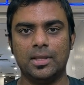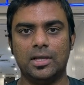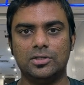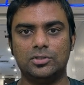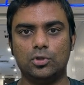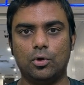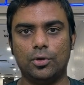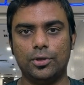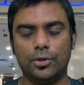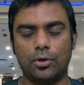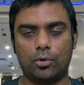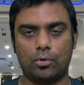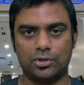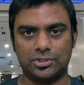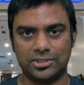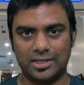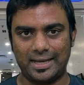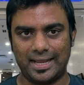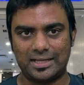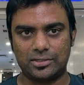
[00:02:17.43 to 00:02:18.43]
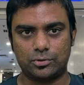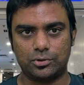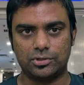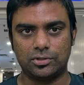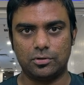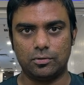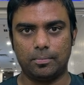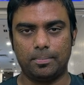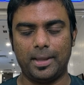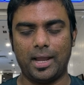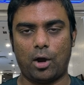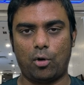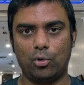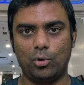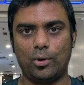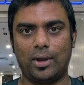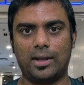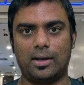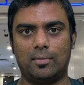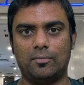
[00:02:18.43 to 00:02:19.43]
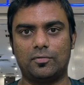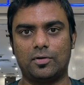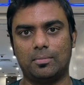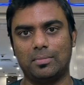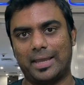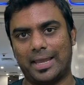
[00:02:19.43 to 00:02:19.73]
So your question, next question would be, how do I come from